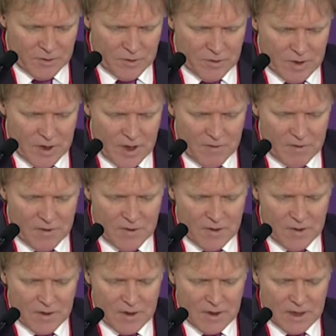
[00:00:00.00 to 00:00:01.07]
you ever
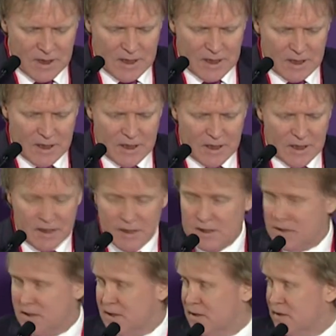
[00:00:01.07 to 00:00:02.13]
get
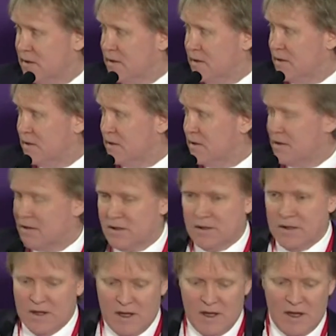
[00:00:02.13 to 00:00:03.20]
it,
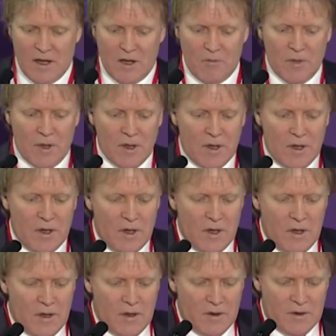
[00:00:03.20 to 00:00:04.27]
um,
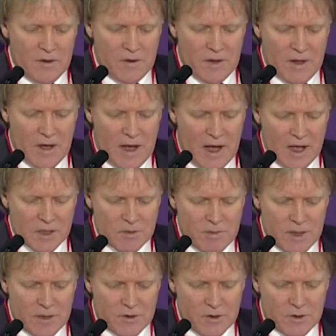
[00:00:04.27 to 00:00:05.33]
I'll
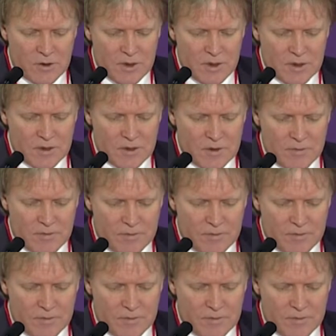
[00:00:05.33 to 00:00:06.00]
spin through this.